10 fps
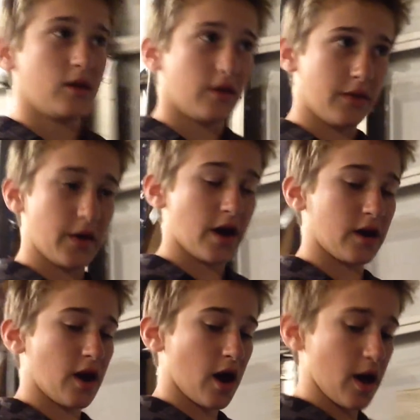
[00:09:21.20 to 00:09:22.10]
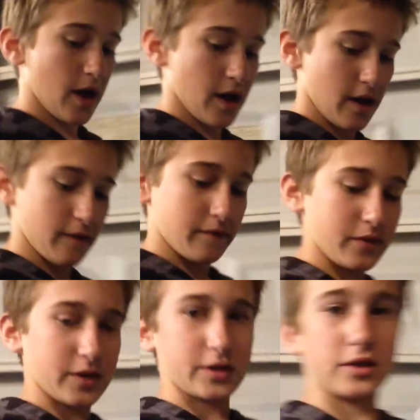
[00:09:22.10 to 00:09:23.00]
that I have
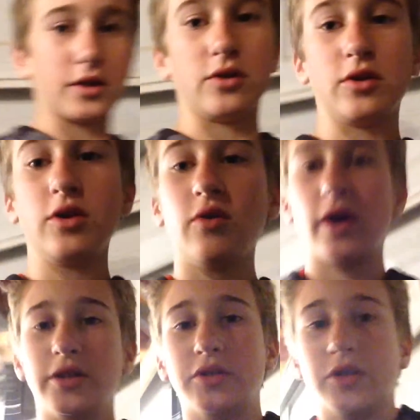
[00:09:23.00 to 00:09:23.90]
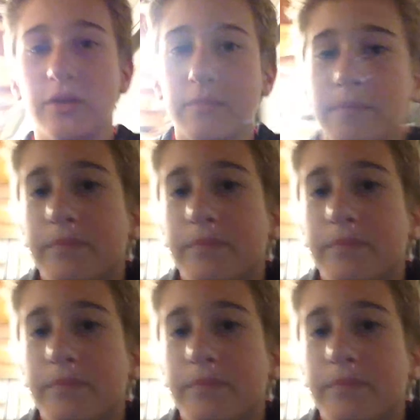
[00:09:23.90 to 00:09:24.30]
this new engine.